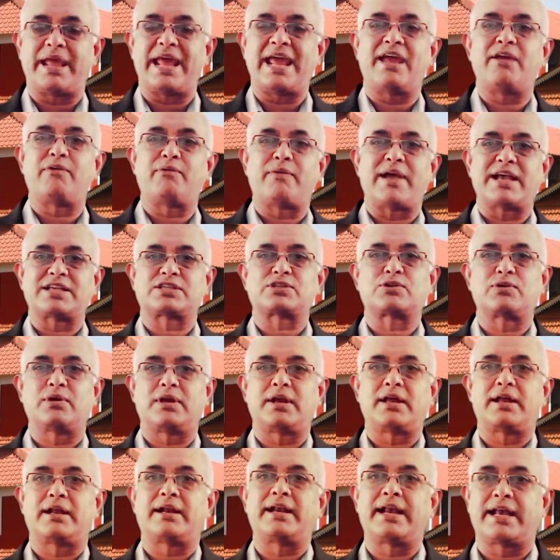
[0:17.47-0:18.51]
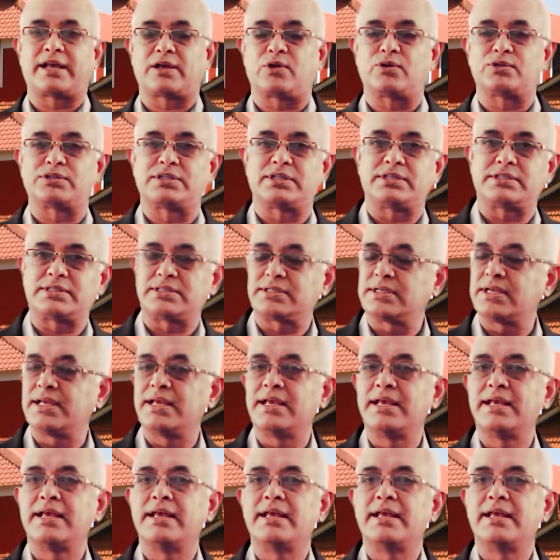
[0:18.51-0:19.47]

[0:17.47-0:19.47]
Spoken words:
Avascular necrosis